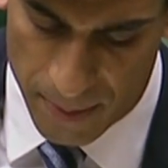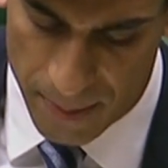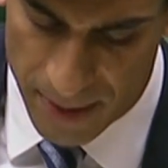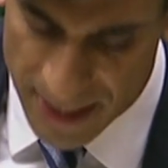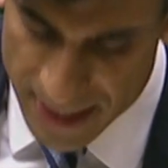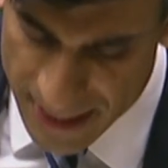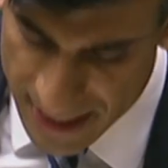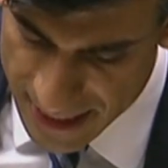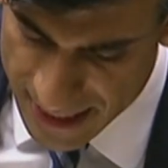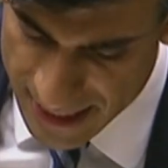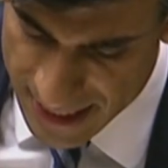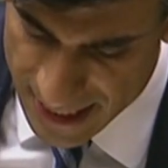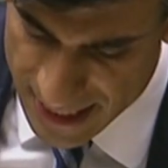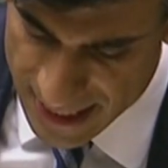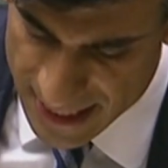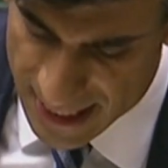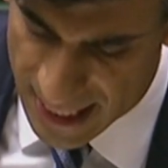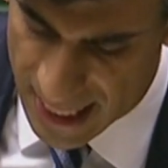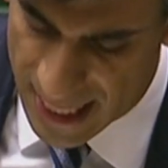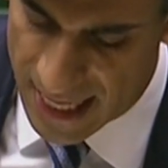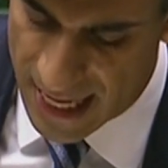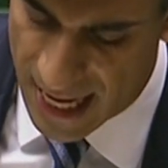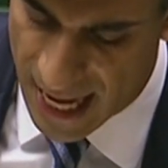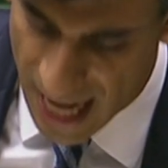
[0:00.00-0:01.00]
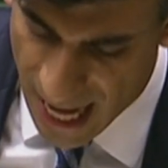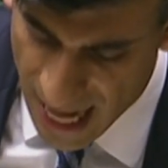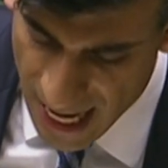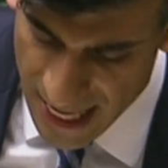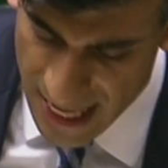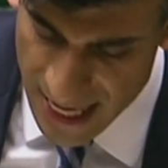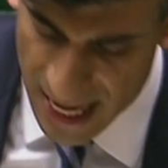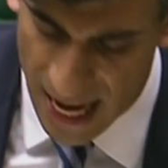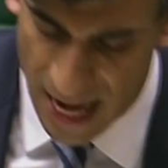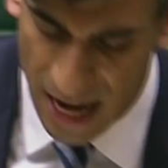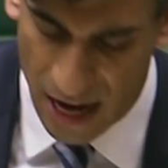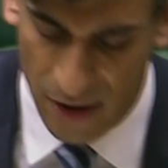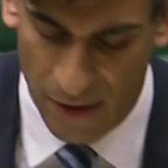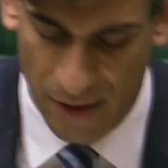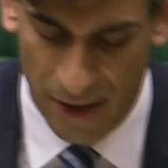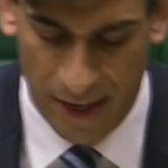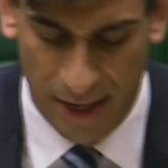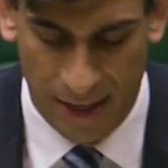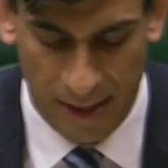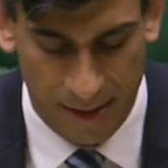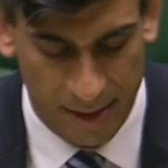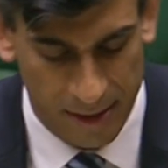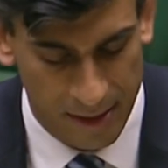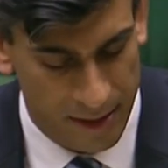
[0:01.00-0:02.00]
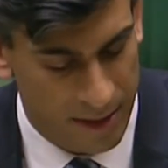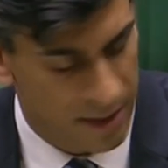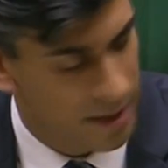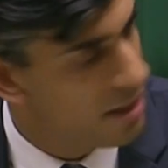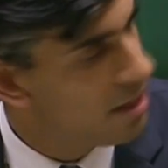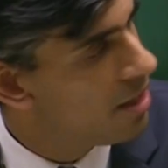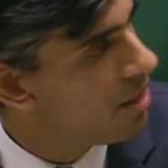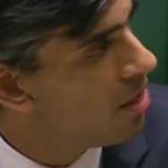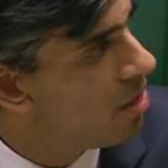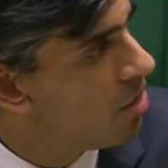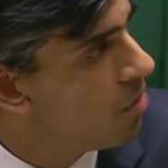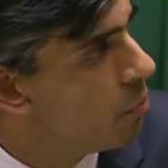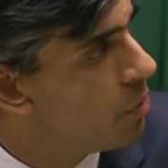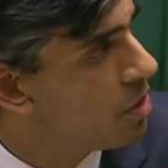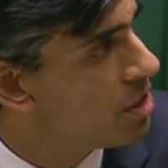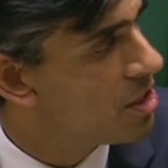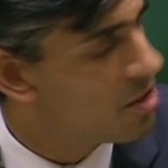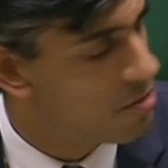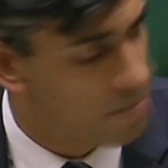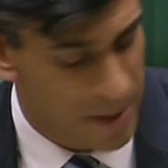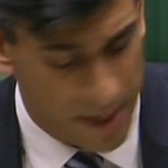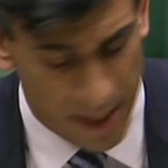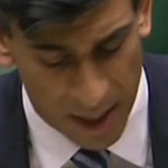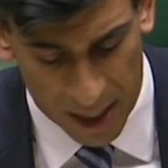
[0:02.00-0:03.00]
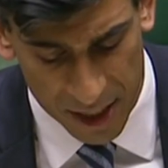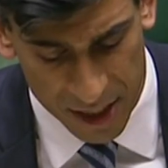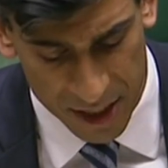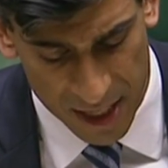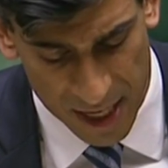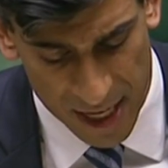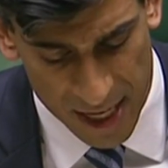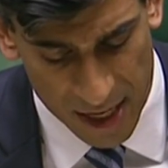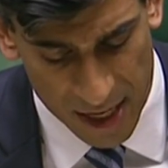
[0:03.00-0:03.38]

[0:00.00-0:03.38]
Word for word: Businesses in any area which has been under